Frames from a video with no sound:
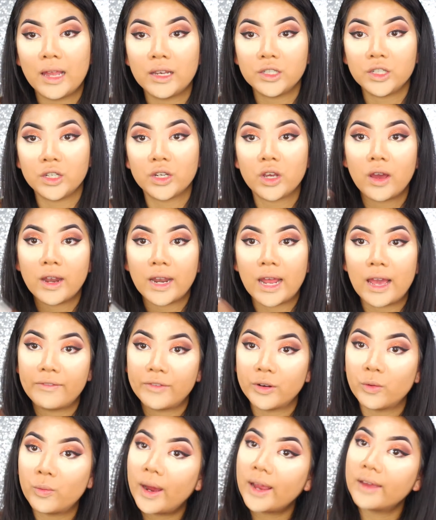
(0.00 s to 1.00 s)
And you kind of have
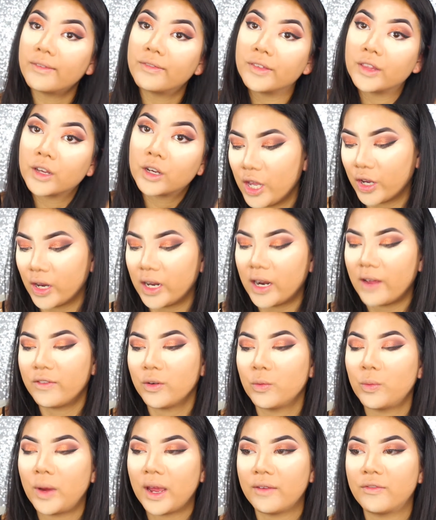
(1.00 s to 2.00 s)
to wait for it to kind
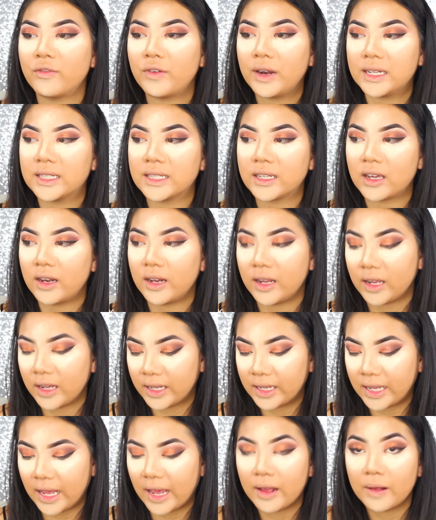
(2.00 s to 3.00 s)

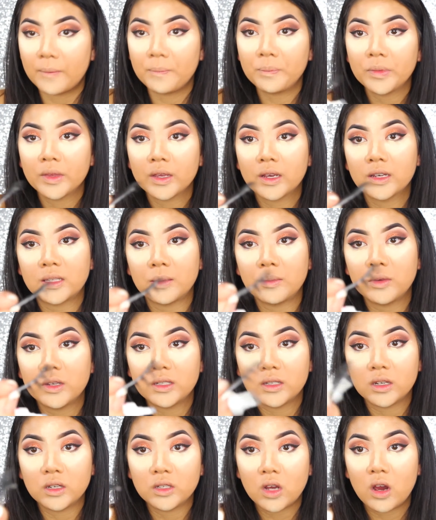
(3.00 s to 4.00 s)
of get, because I'm
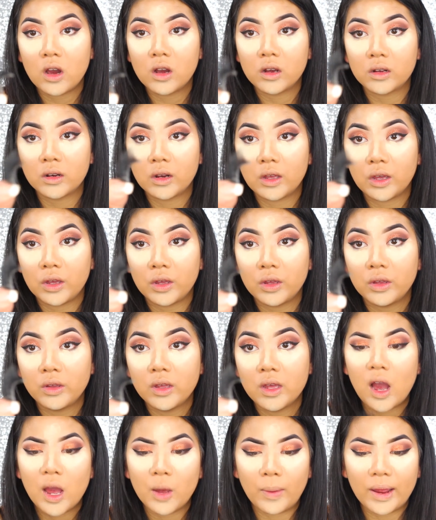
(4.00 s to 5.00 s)
using the dark glue,
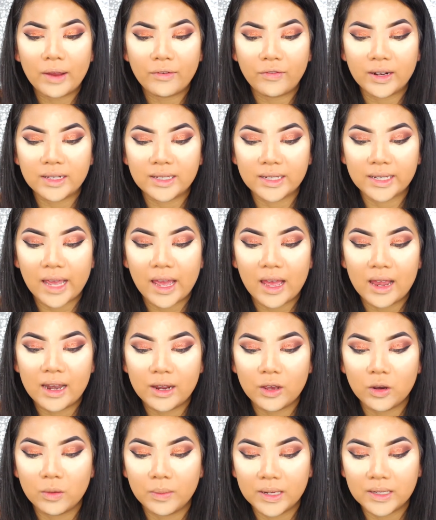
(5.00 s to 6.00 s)
I wait for it to get a
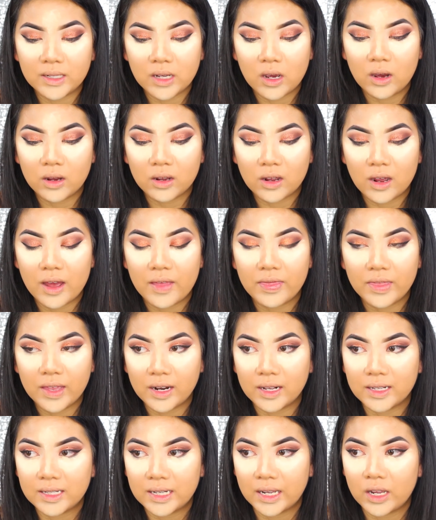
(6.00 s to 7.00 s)
little bit darker and
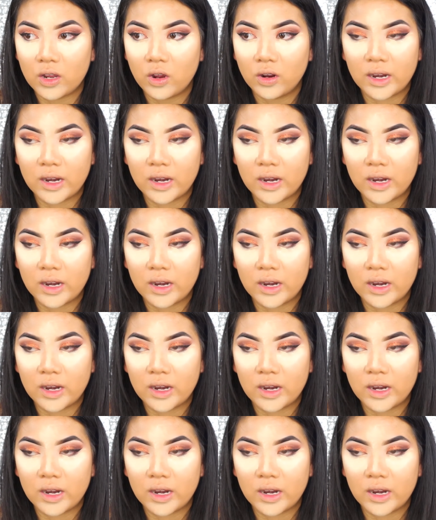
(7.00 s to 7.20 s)
then I stick it